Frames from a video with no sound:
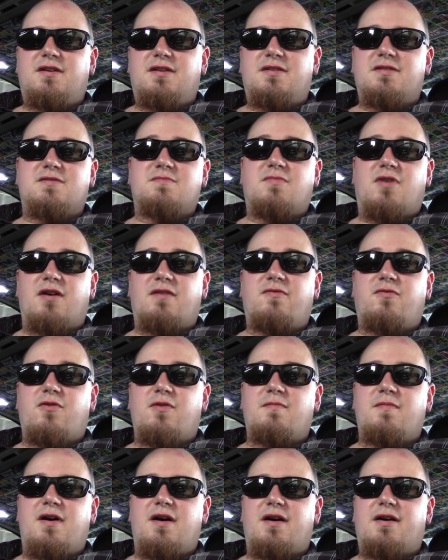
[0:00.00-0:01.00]
It's Mark IV
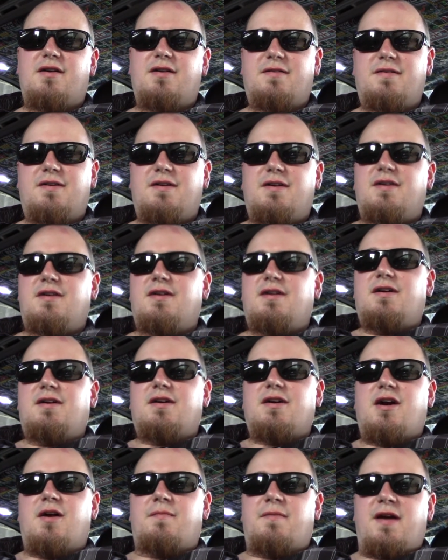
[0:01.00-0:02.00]
Modder
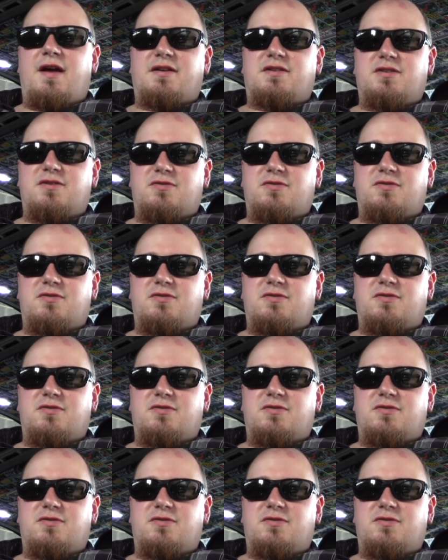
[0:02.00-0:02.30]
coming at